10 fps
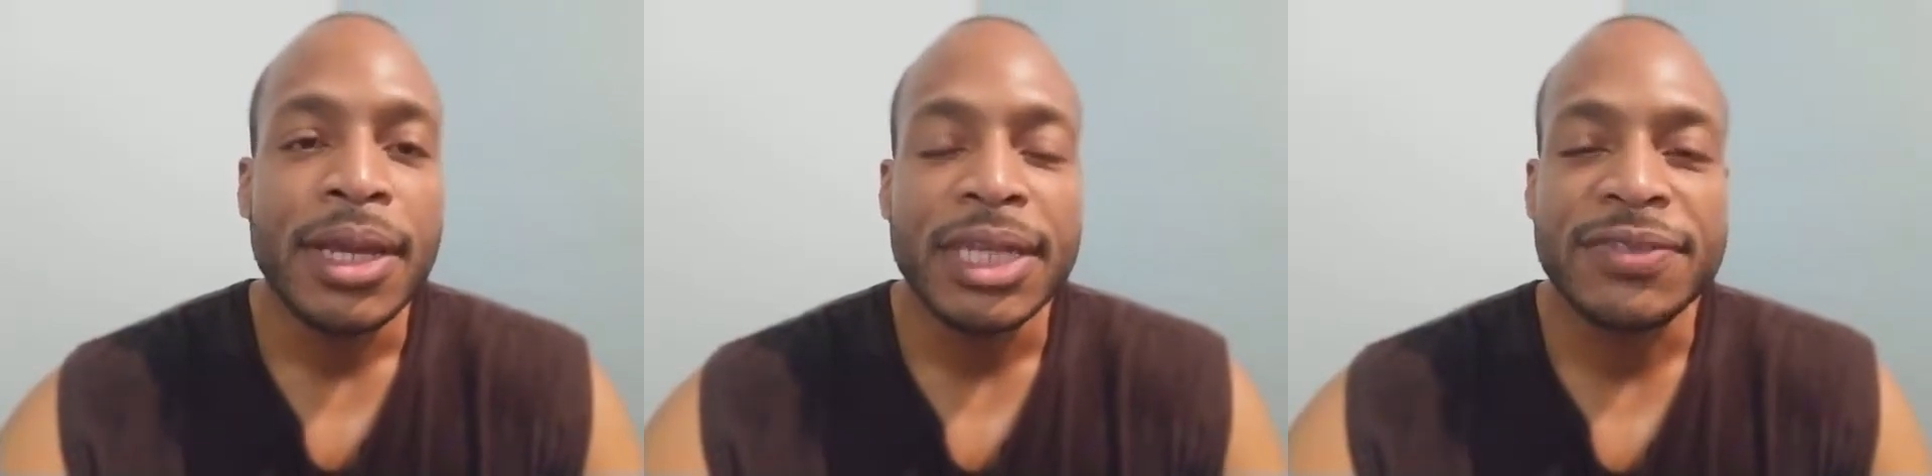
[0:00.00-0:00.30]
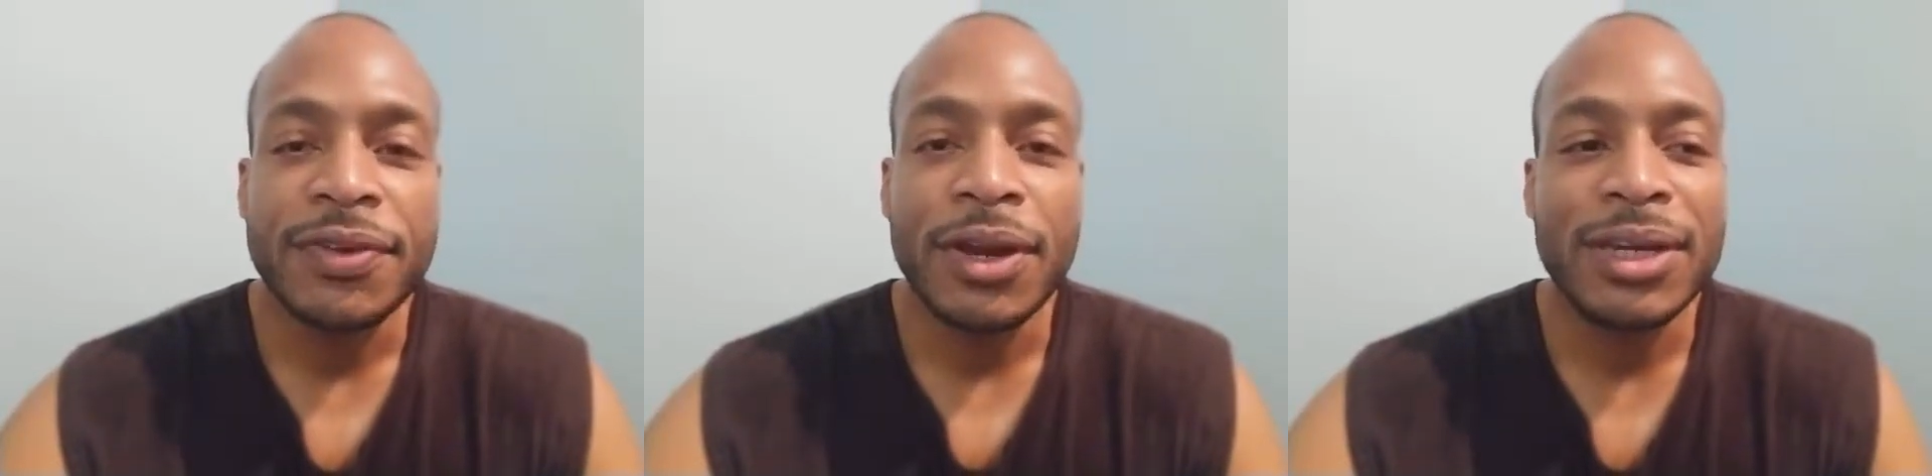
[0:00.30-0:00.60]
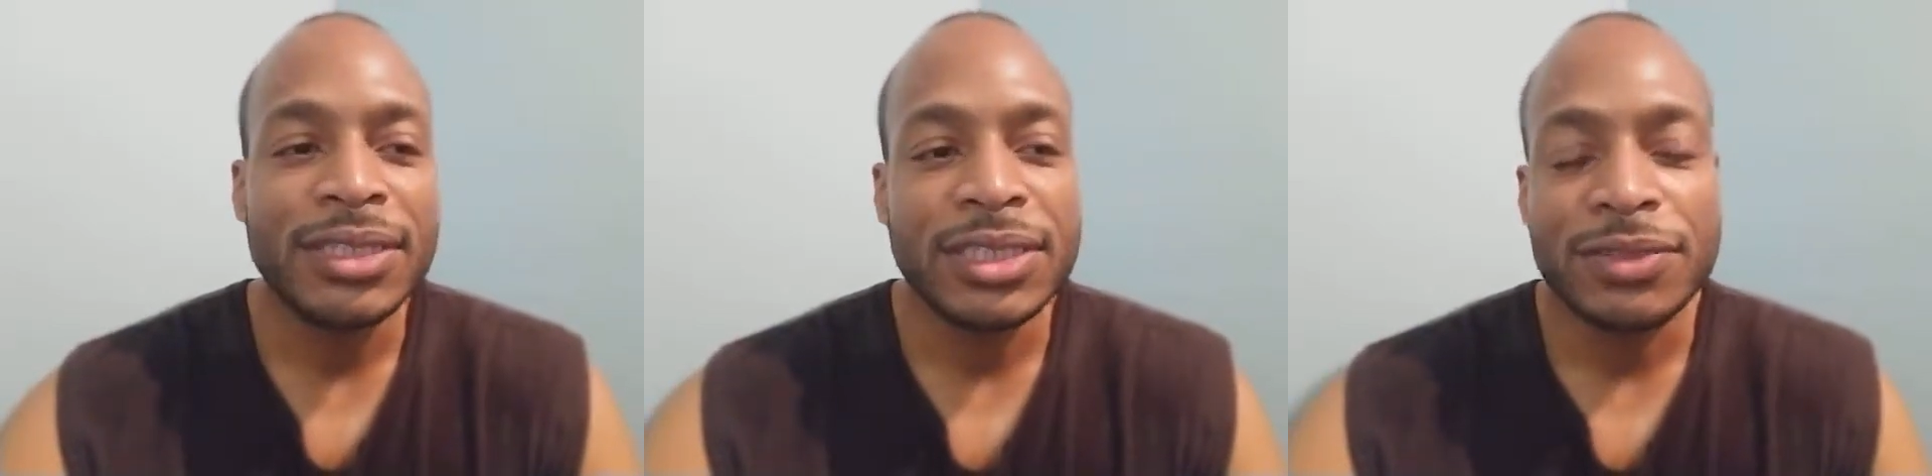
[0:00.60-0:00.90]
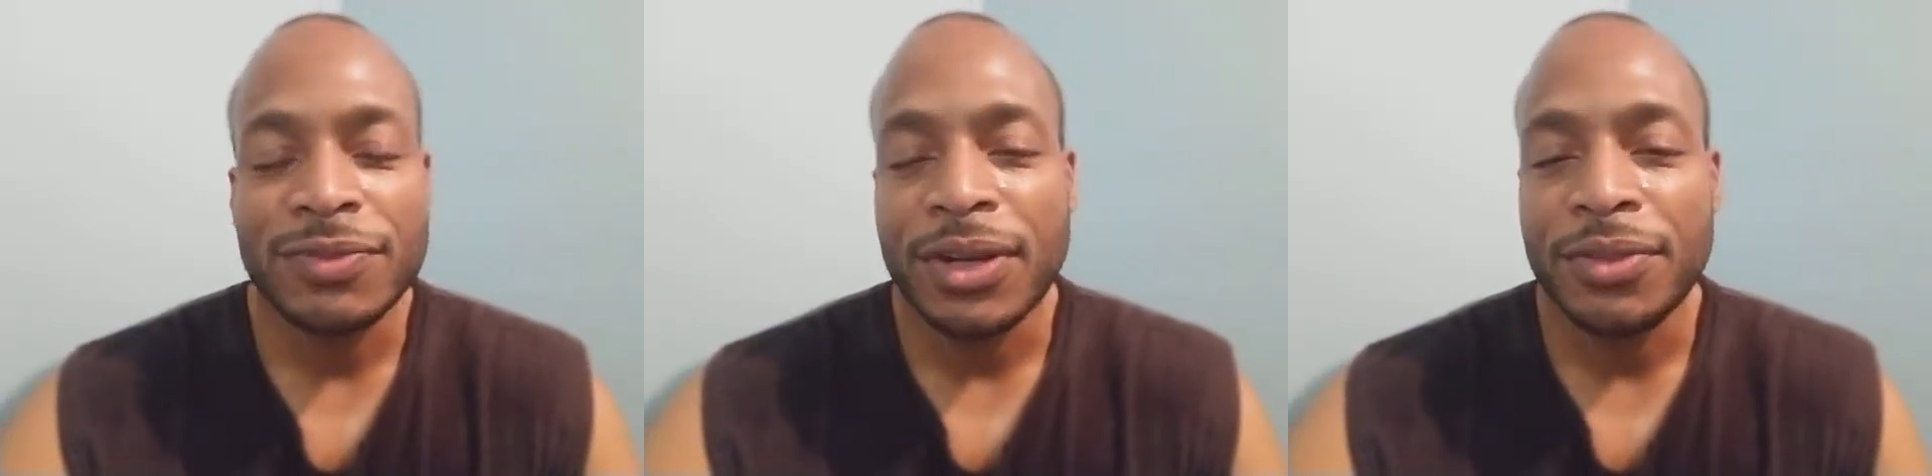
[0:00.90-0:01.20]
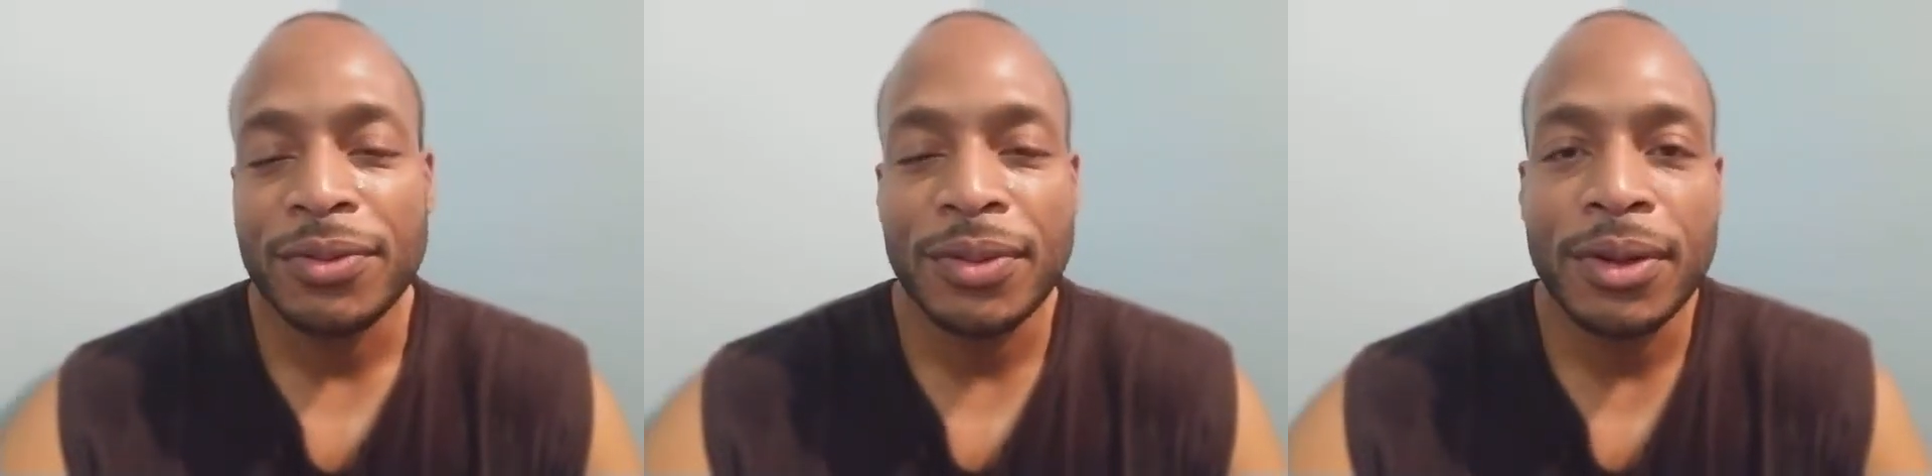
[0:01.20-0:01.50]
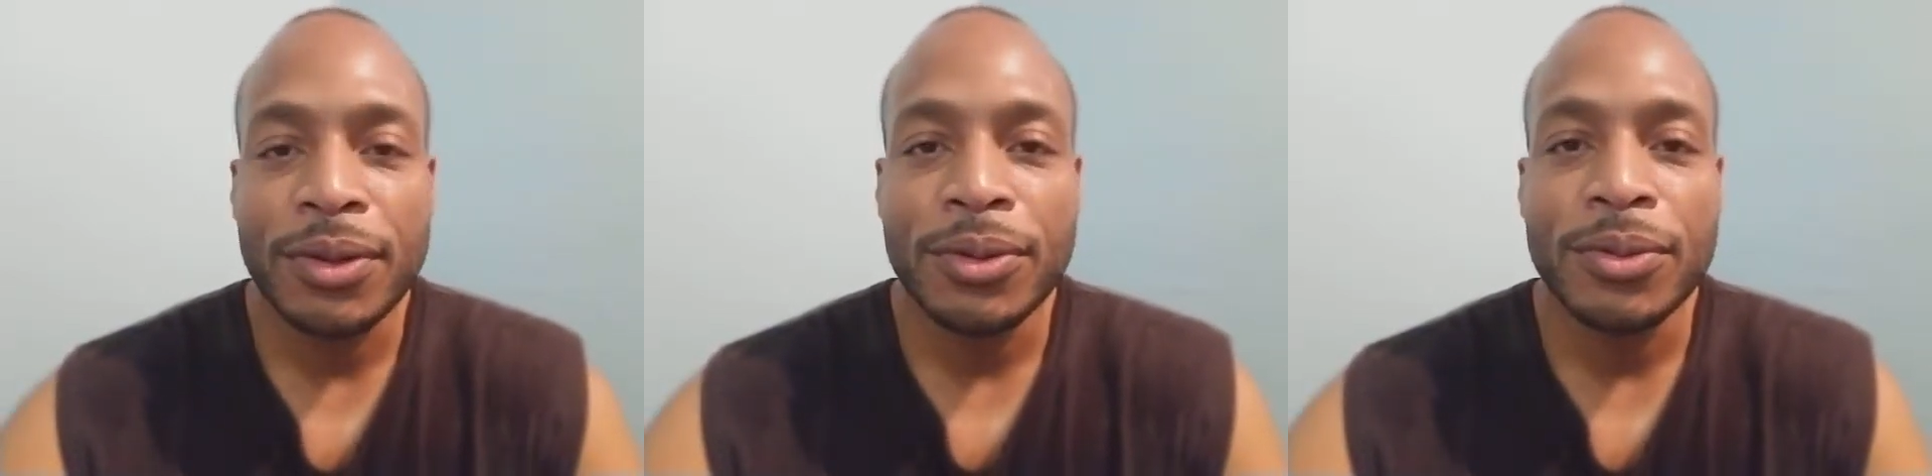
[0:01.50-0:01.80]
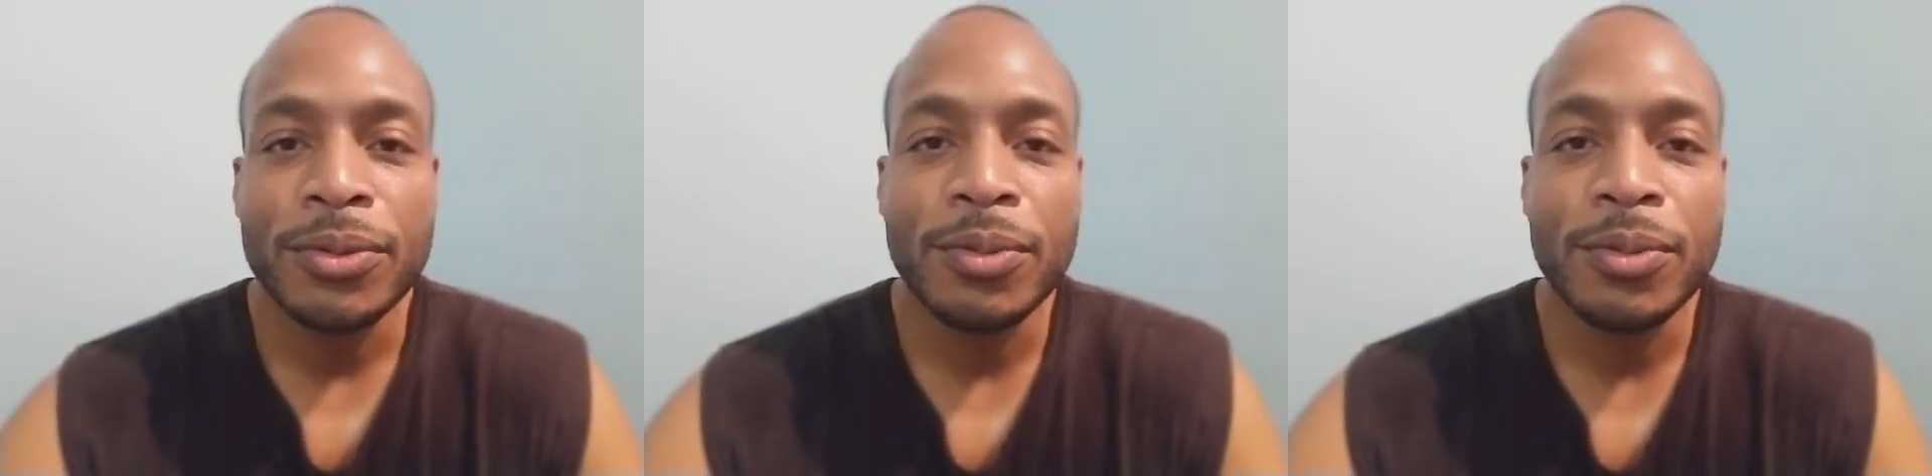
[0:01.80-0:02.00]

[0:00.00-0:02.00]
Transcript: as far as just running through the whole